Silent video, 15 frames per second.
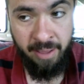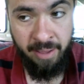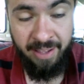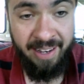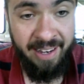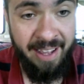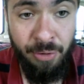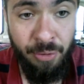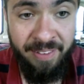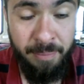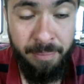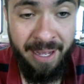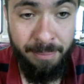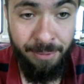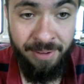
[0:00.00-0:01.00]
you never read the
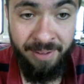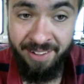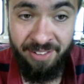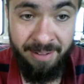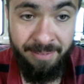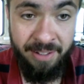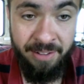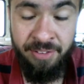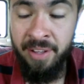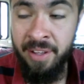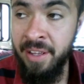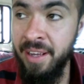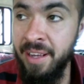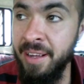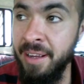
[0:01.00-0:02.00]
Bible, that's obvious,
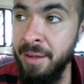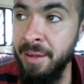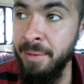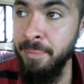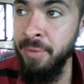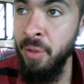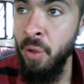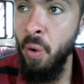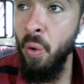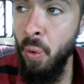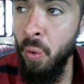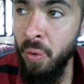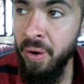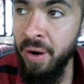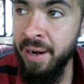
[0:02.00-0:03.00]

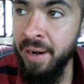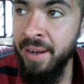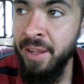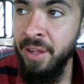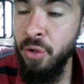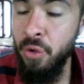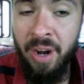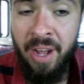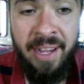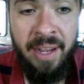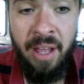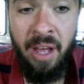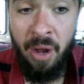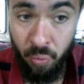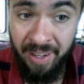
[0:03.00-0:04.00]
or you're
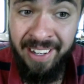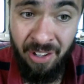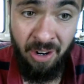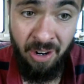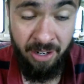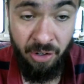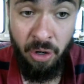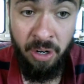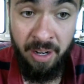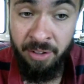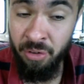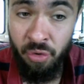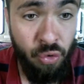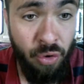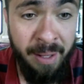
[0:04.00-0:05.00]
a retard. You're a
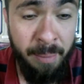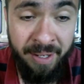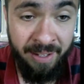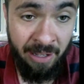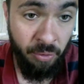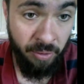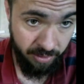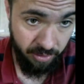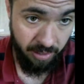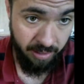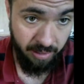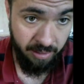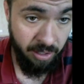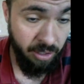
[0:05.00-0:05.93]
straight up and down retard.